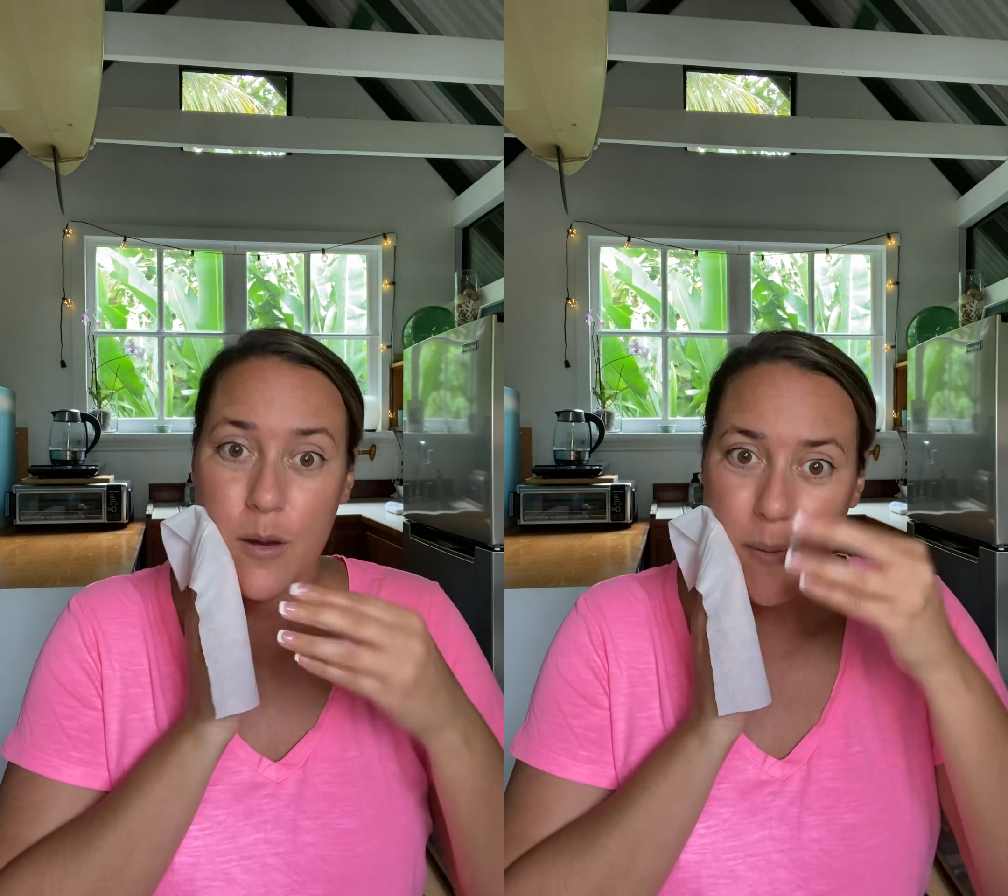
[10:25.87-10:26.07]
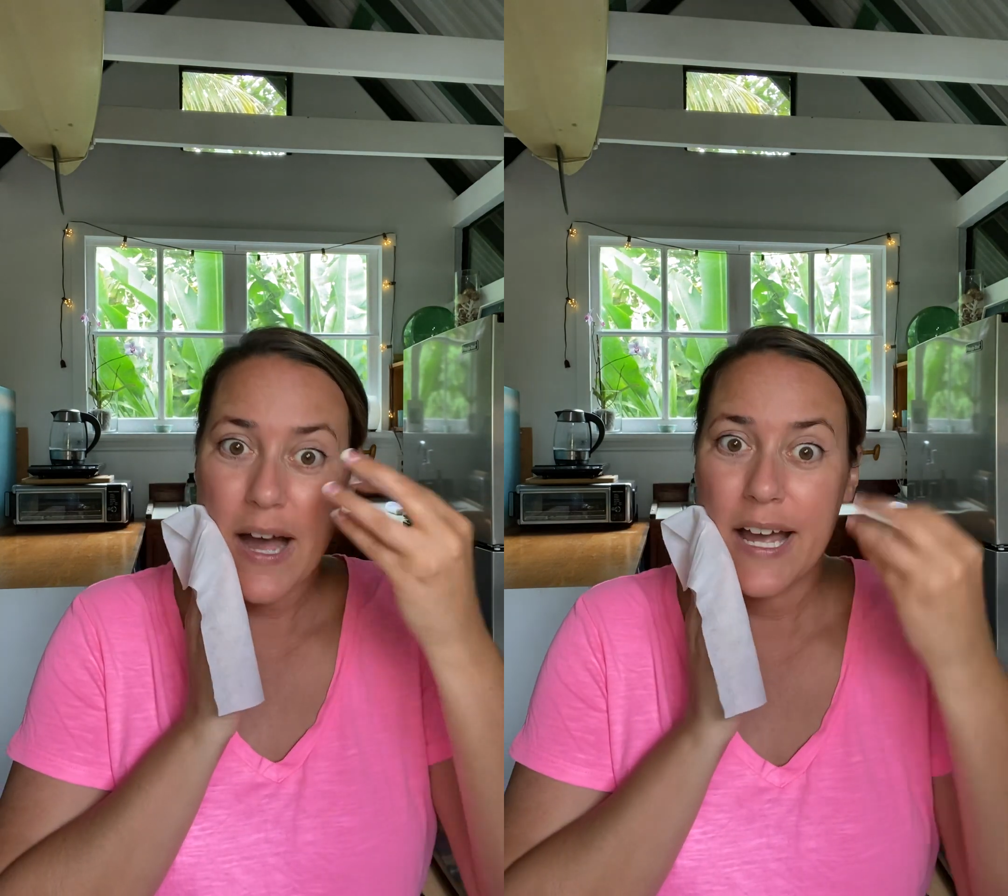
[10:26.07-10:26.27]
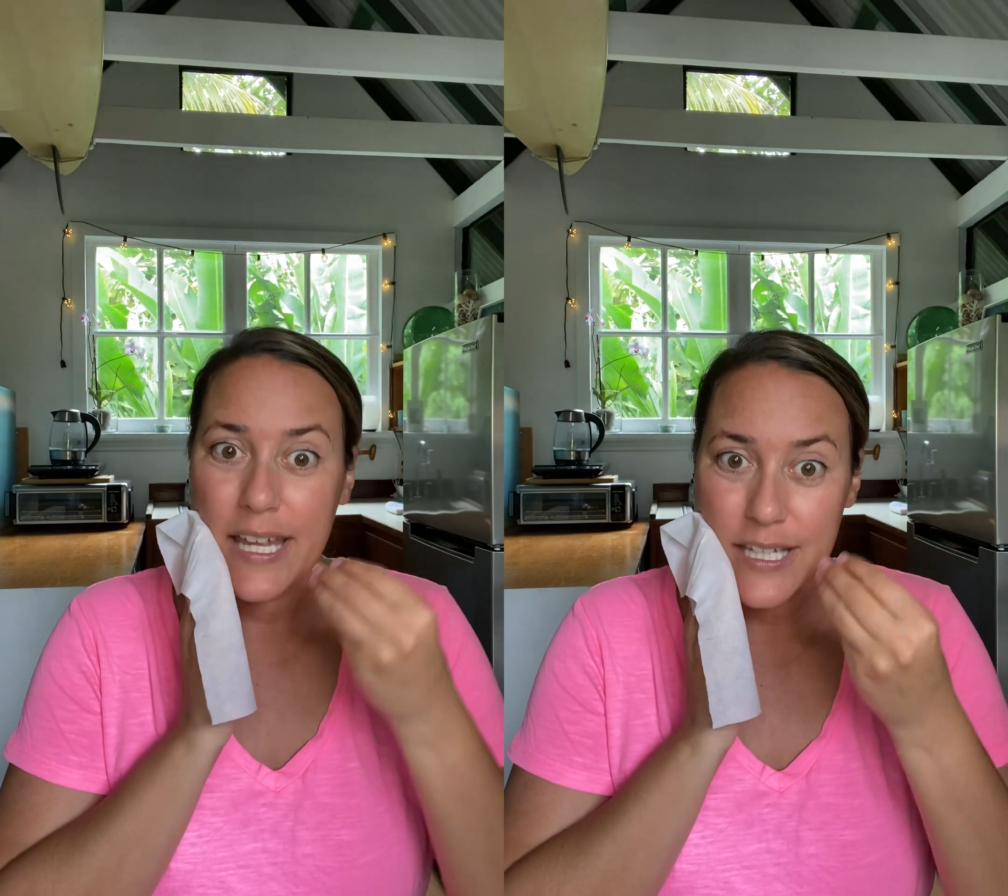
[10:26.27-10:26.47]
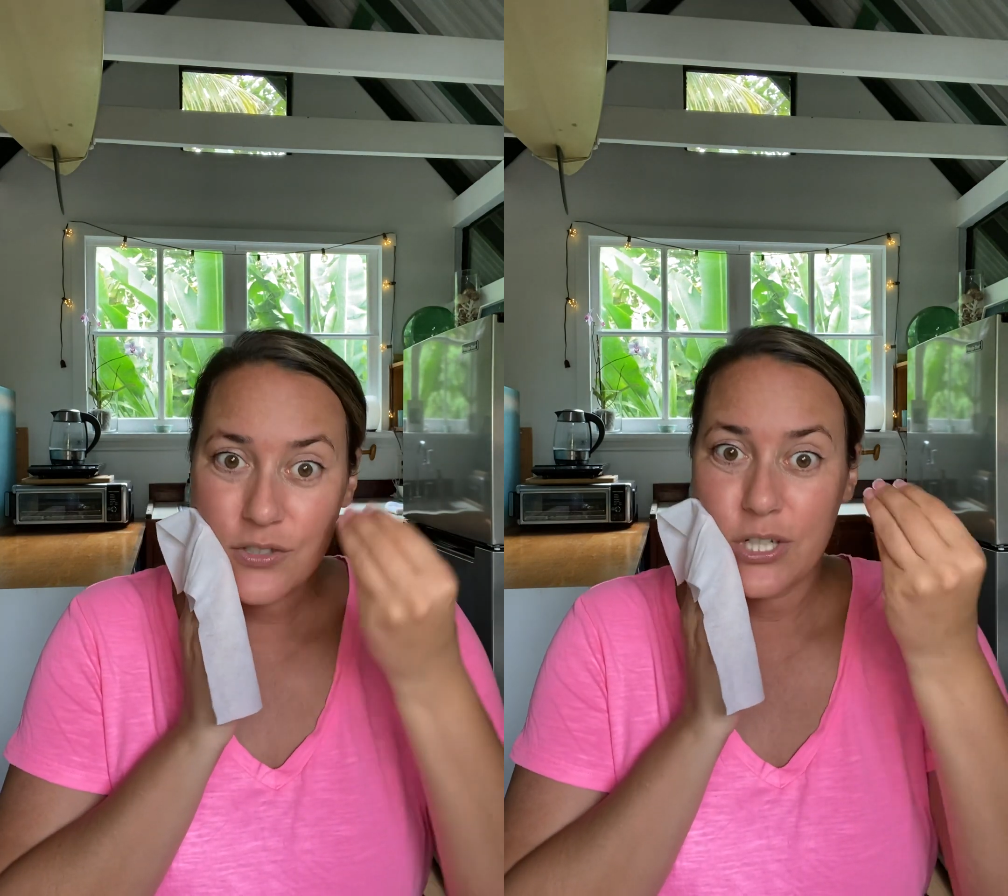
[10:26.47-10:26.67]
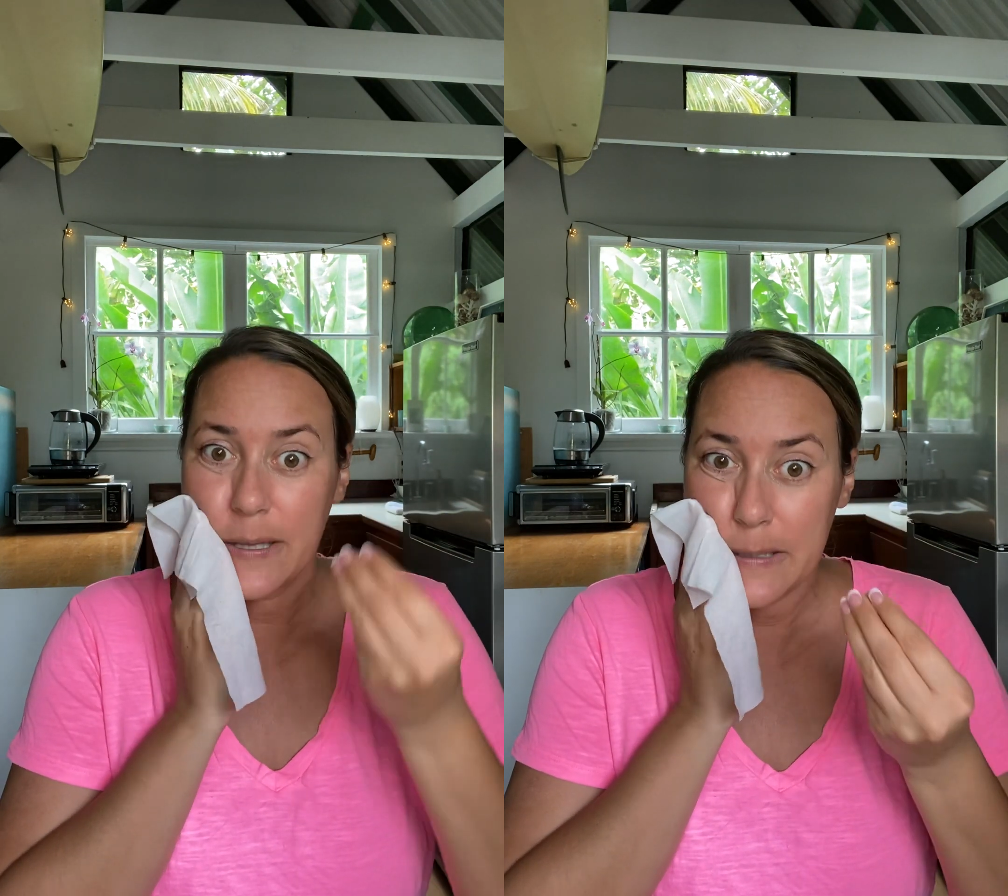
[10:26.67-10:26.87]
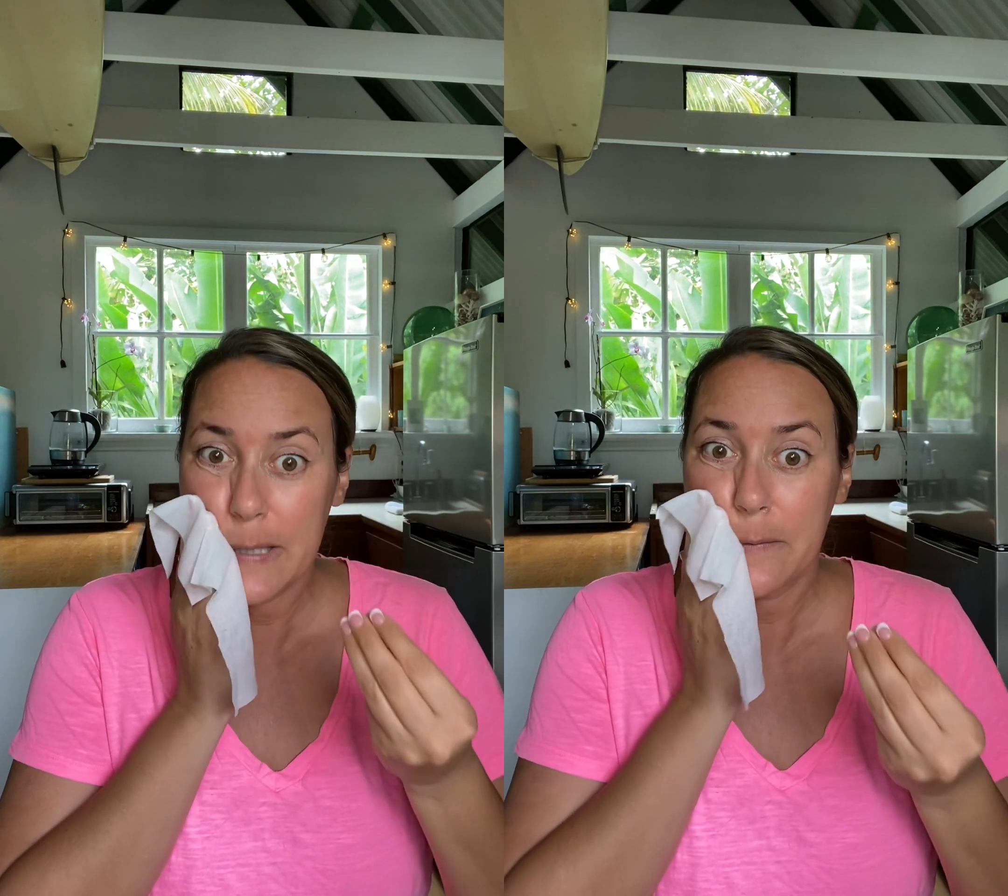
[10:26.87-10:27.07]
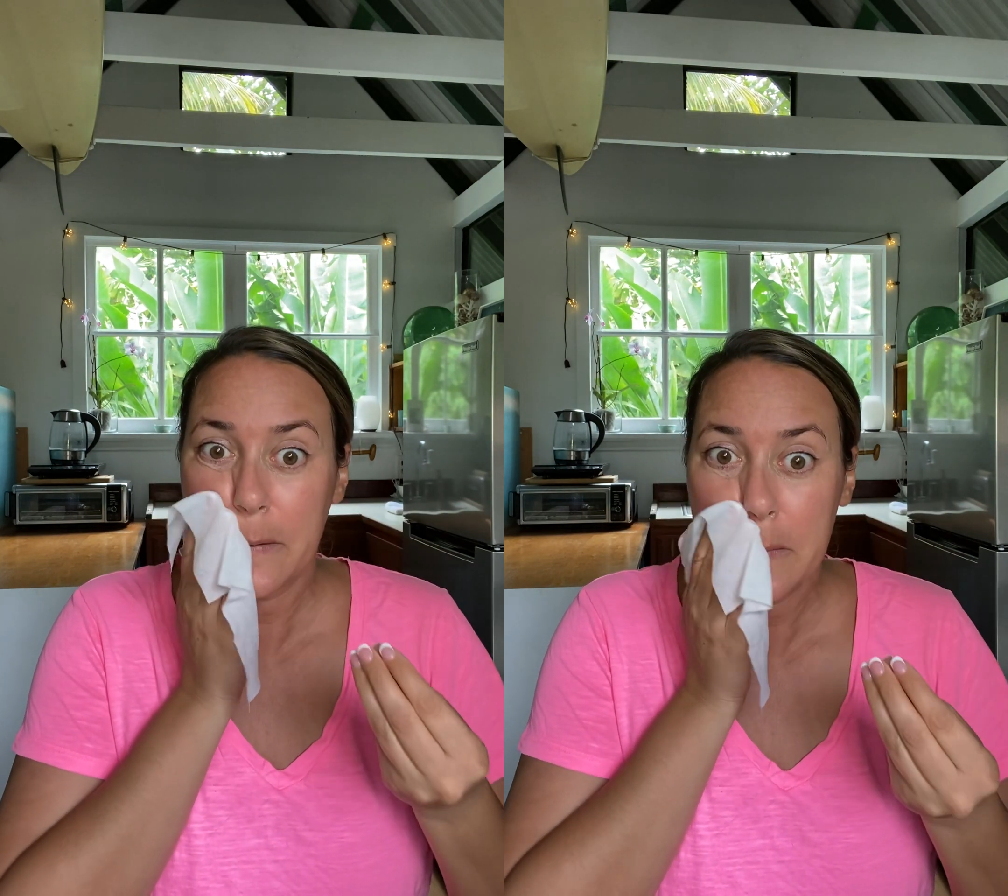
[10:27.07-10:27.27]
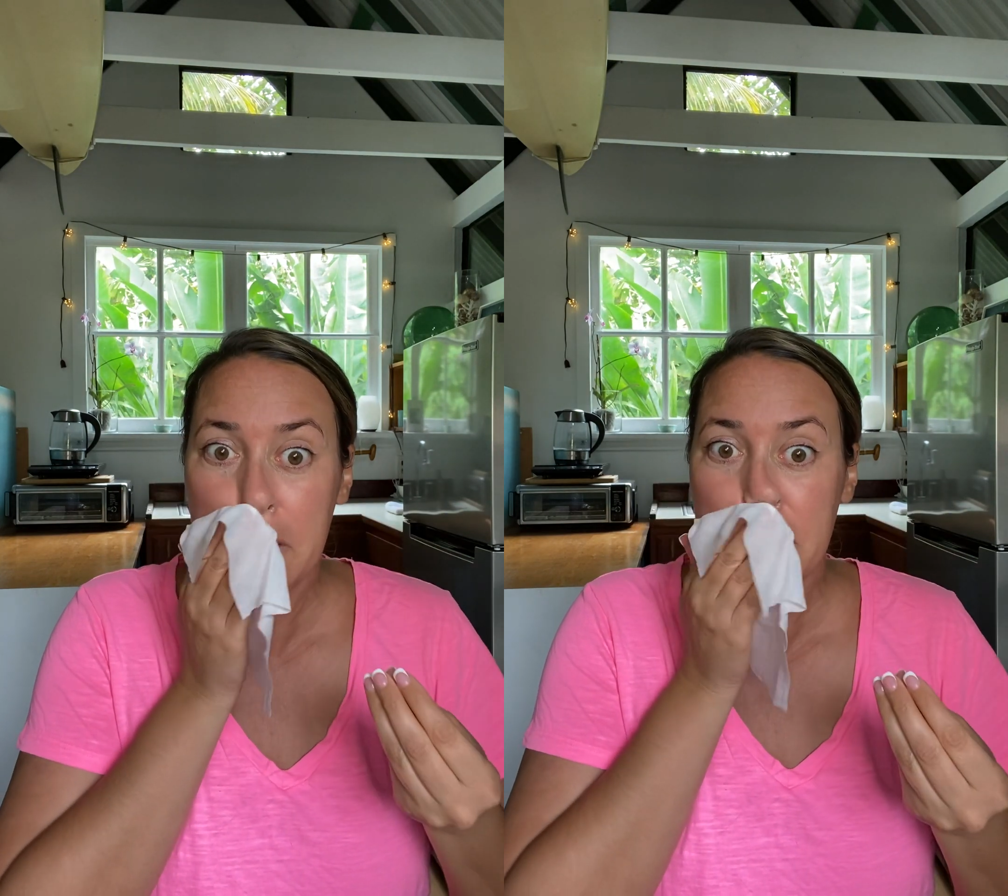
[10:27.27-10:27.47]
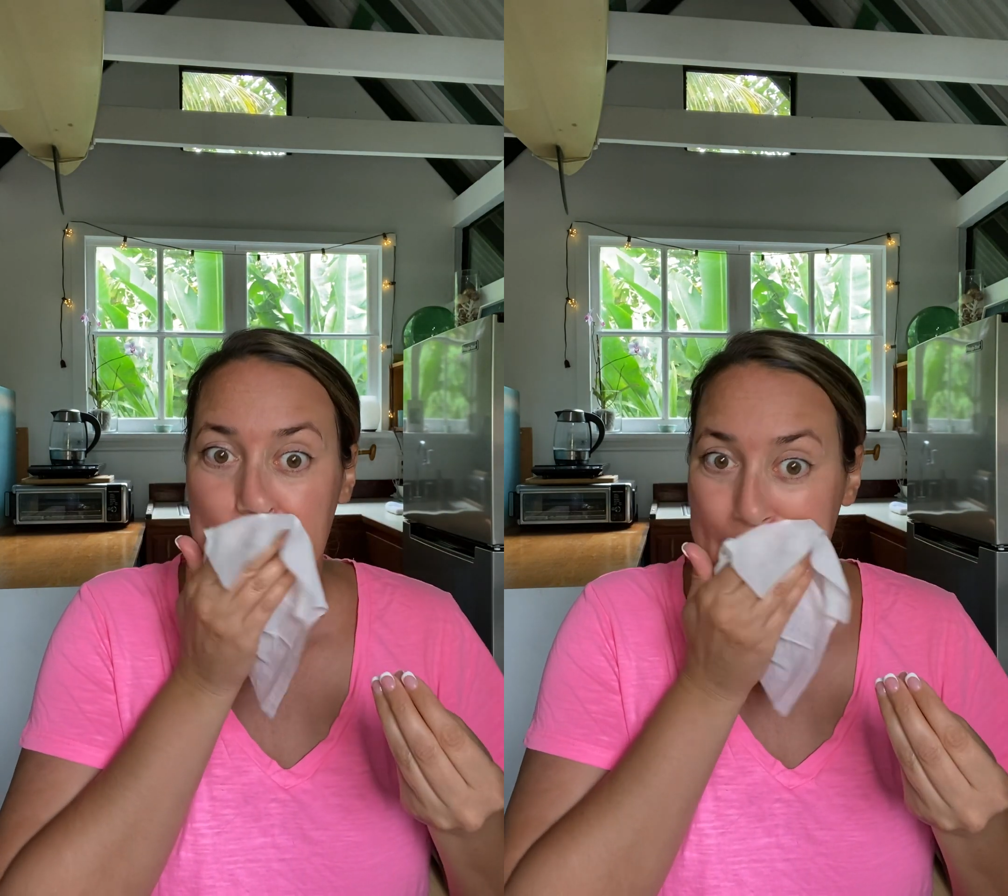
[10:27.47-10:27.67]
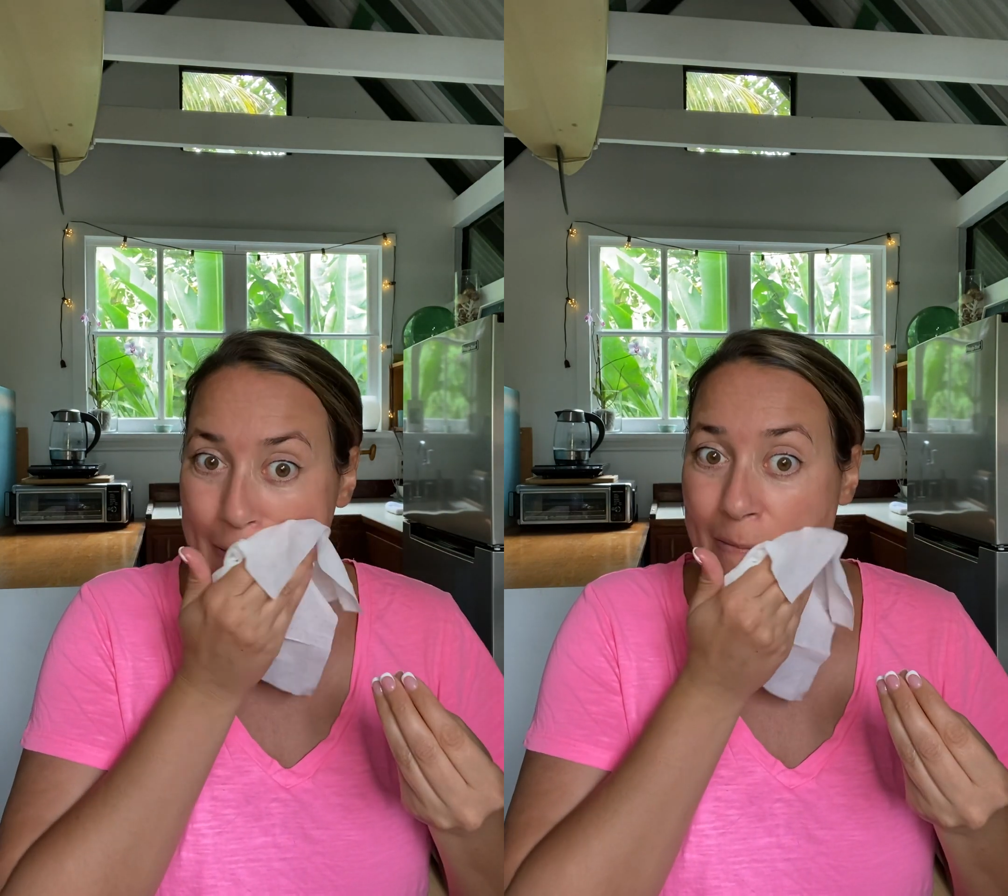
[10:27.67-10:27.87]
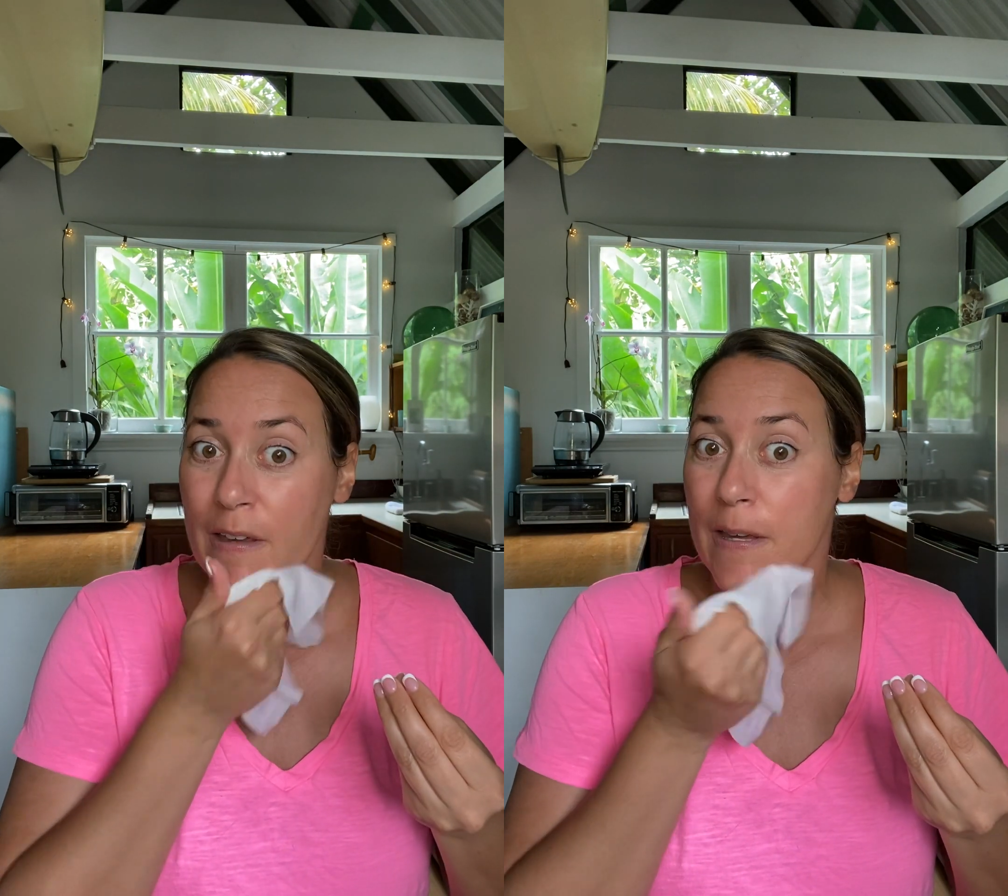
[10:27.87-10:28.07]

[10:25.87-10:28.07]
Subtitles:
by gently removing